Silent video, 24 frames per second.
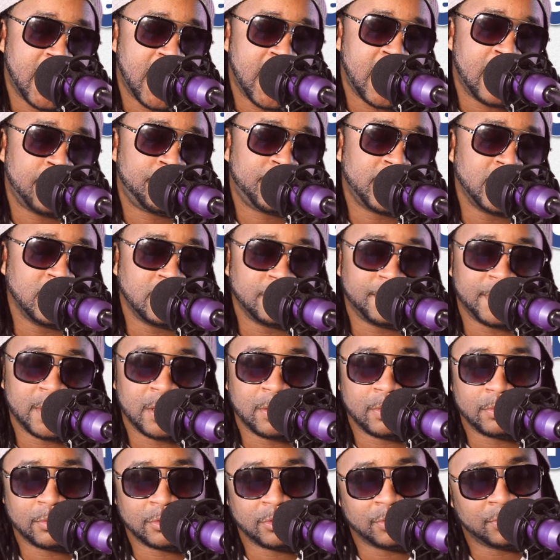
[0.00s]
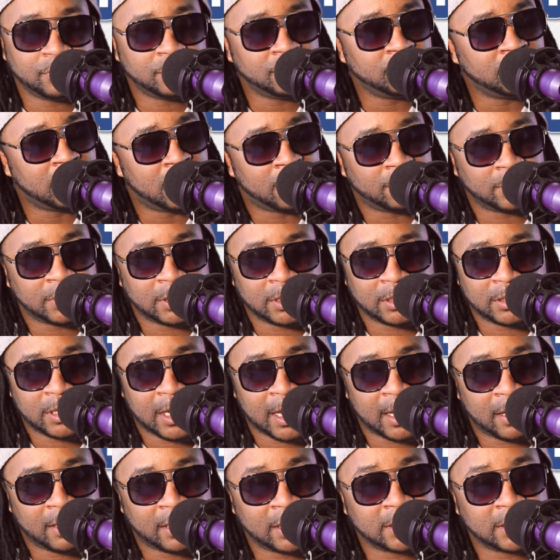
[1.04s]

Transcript: And Peterbilt, you don't need that.